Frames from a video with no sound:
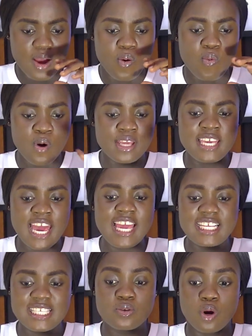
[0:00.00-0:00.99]
ye yeti
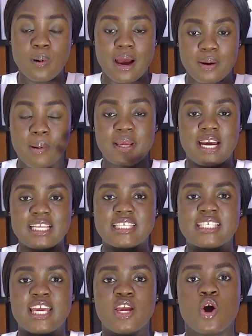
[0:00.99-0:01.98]
kurom ha no ma menka ne say
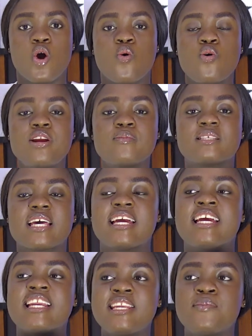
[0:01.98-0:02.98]
unim say ye
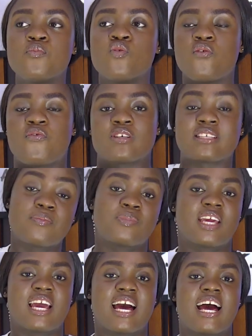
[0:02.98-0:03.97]
nimu for something
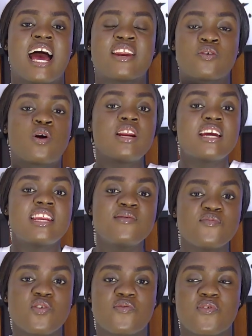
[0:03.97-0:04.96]
adekro ne ye nimu
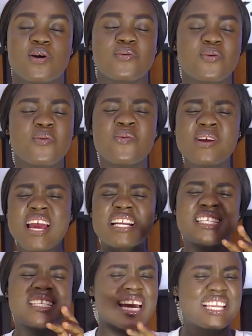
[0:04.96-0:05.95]
for no wo ye
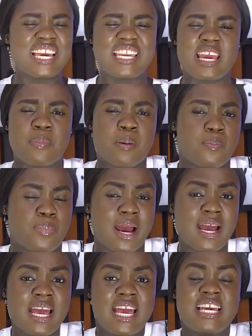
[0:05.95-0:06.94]
danya de ye pepa
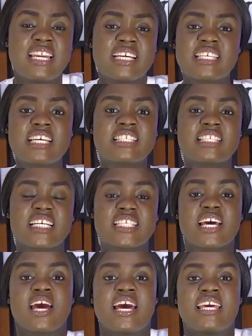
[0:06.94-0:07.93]
in a sense that
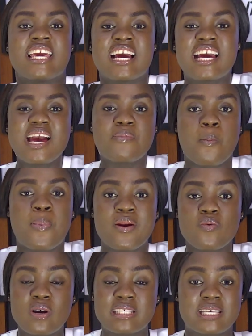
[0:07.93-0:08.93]
ye kan papa no
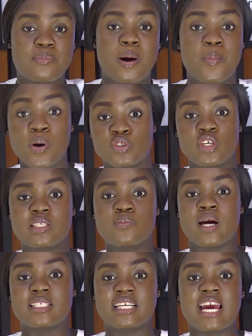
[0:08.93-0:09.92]
asem about Tracy Boachi
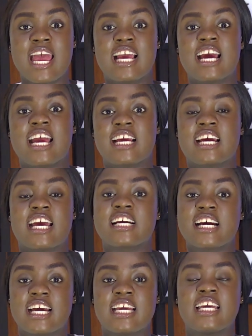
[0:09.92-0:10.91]
kan